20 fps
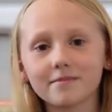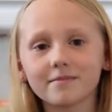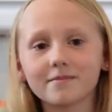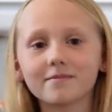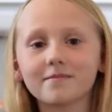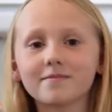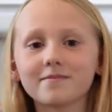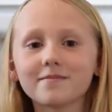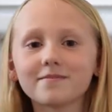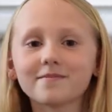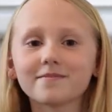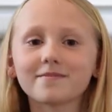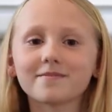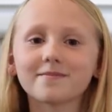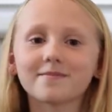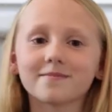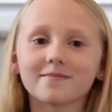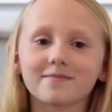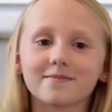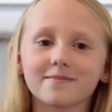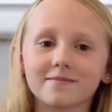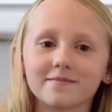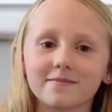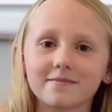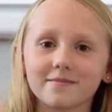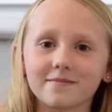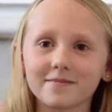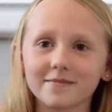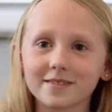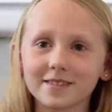
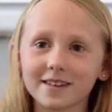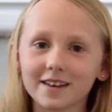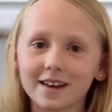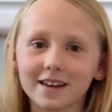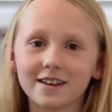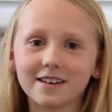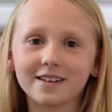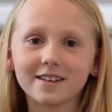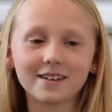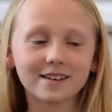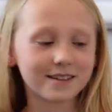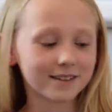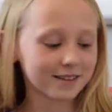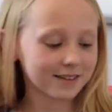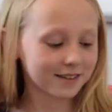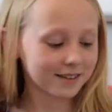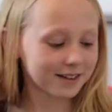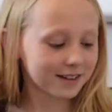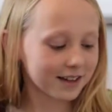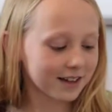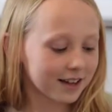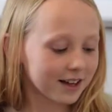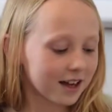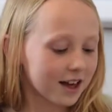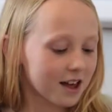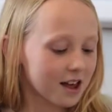No one is speaking in this clip.